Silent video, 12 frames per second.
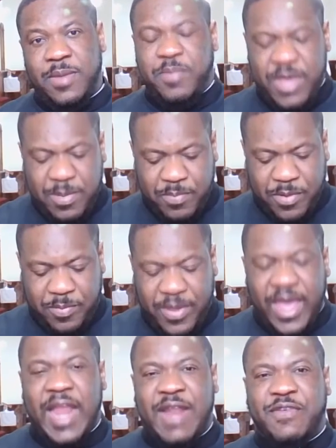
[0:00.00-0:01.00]
Be
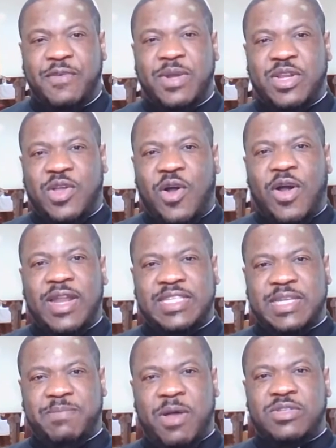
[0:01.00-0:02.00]
prepared for what God is
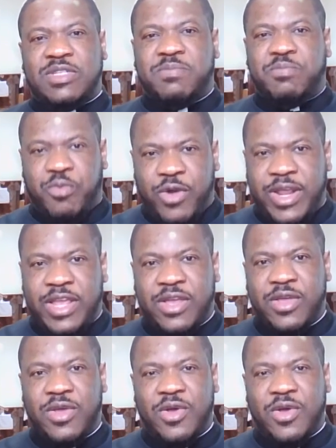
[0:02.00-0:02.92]
about to bring